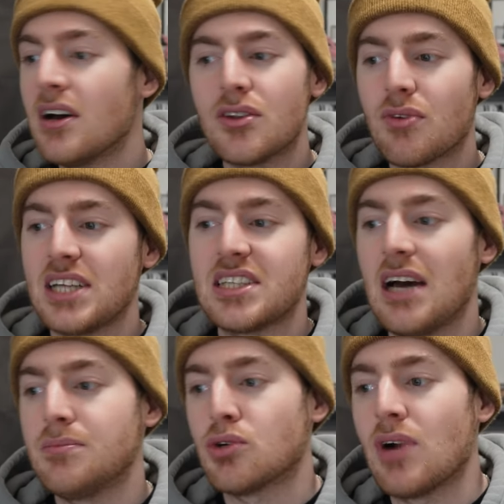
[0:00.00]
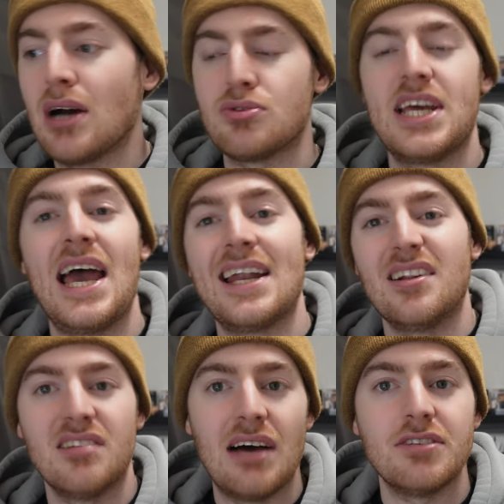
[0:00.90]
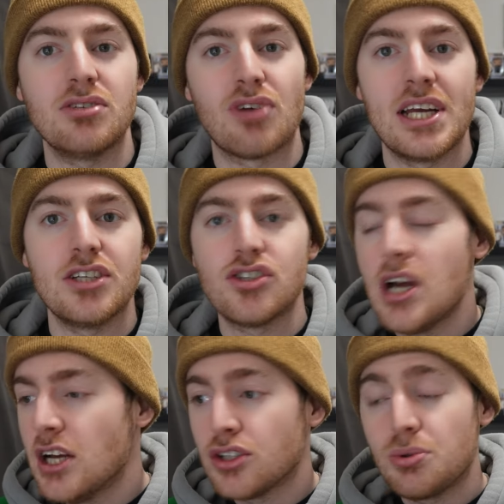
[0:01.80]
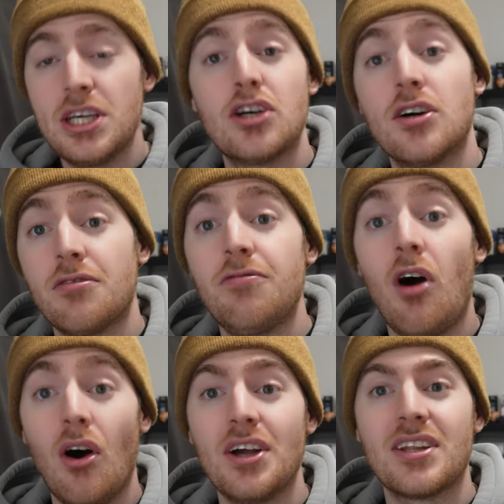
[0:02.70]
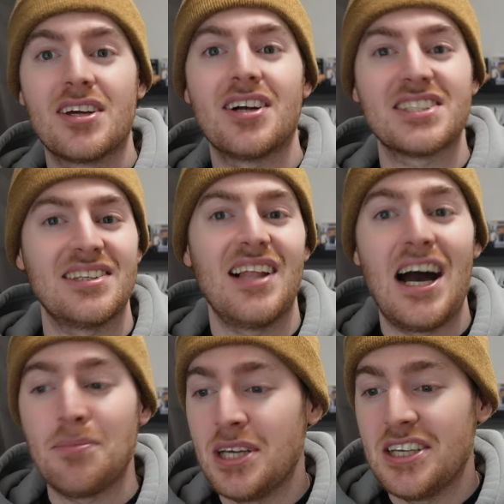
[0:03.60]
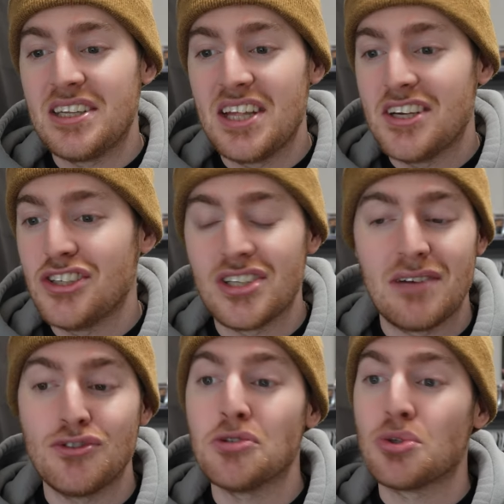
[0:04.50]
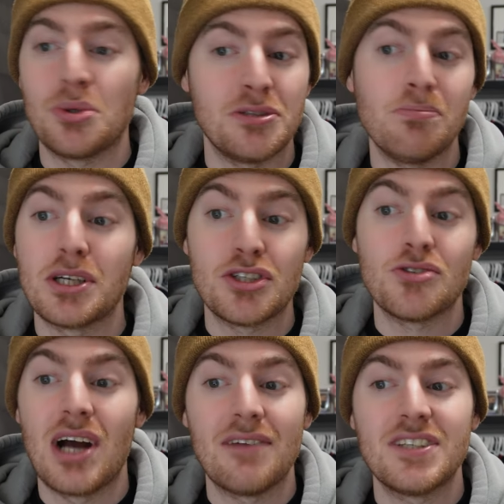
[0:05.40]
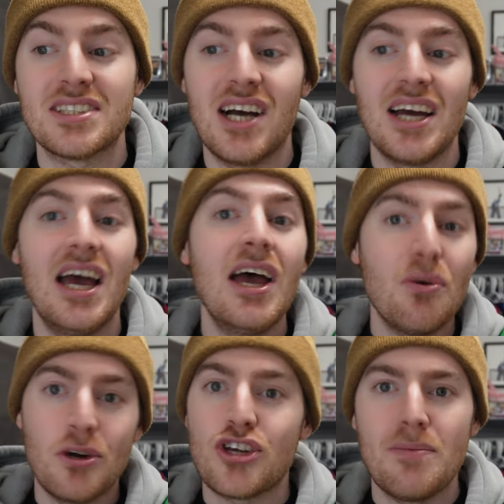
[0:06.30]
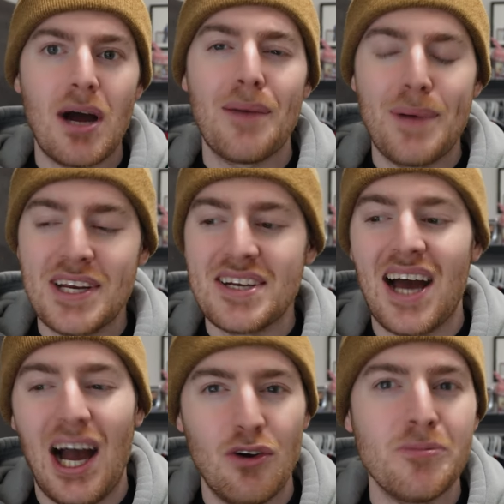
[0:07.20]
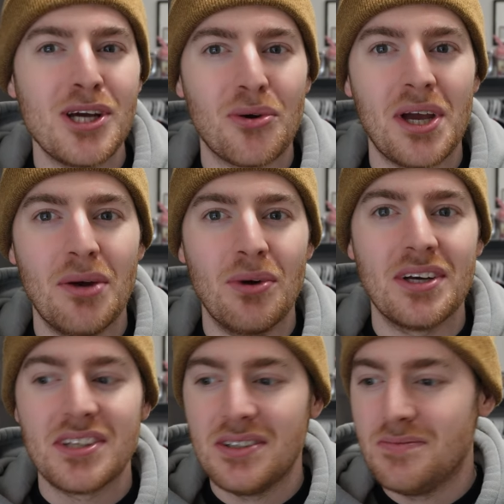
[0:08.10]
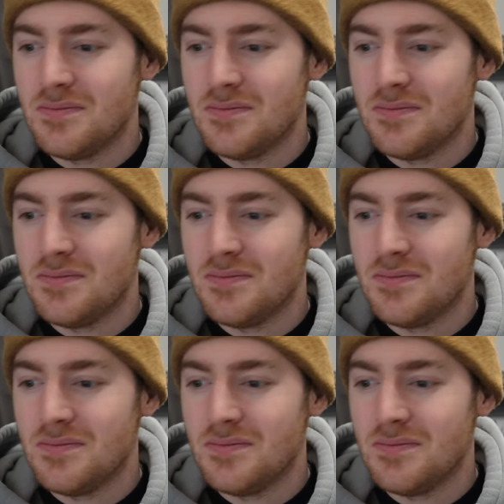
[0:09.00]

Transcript: The rest have him around 10, 11 range. So he could fall in the Canucks' lap and they could just have no choice but to draft this guy, which in my opinion, I would be okay with.